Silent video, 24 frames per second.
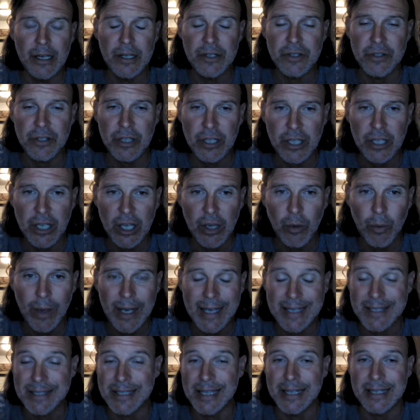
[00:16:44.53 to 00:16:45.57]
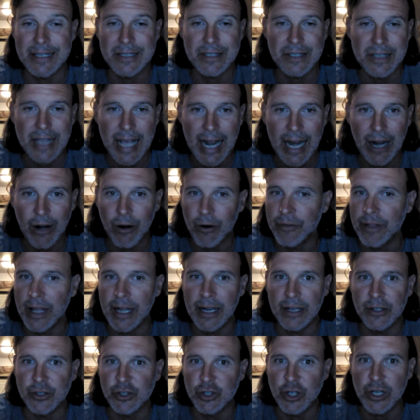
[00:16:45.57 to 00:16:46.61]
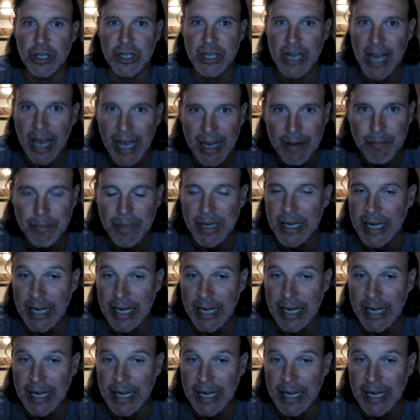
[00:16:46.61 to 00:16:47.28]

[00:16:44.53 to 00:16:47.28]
that is there that should not be anywhere